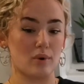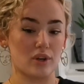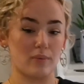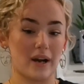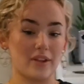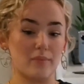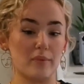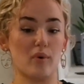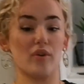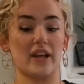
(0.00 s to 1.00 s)
the more you wear them, the
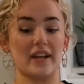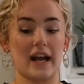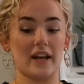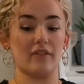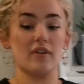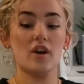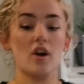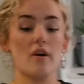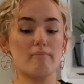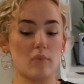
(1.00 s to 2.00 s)
more they kind of
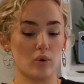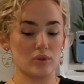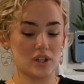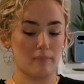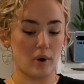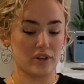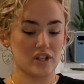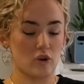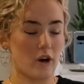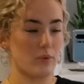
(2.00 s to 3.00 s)
mould to your body,
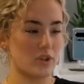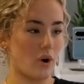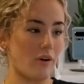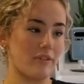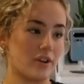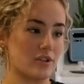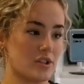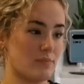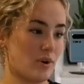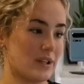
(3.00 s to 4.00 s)
so I would go for your
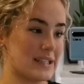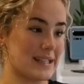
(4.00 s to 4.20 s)
smaller